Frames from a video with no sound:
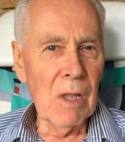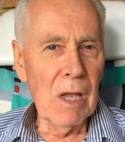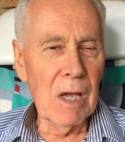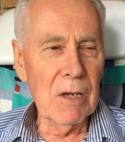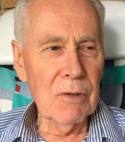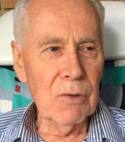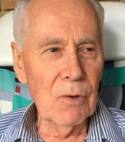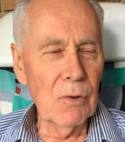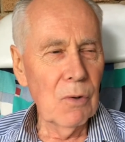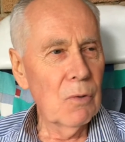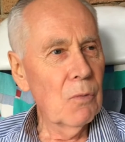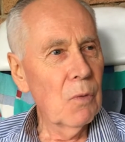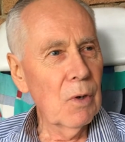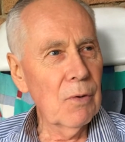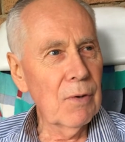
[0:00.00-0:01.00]
And so
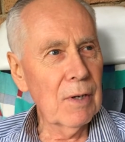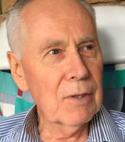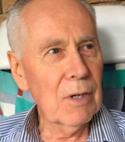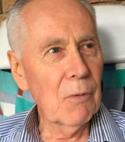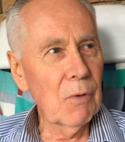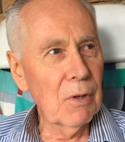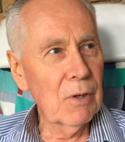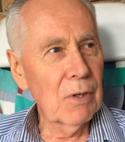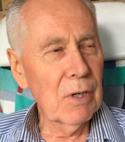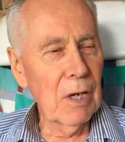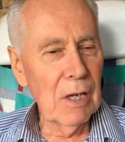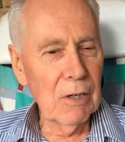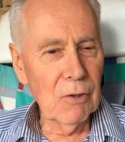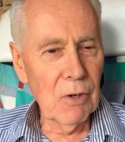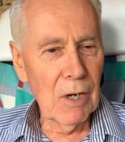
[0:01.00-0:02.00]
one of the things I wanted to
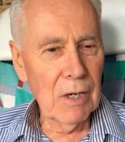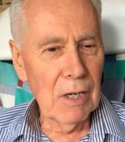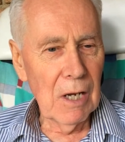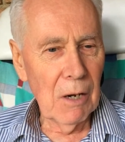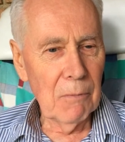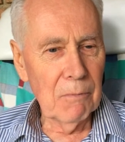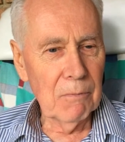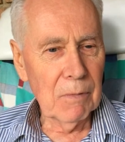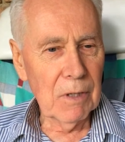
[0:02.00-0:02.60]
try to help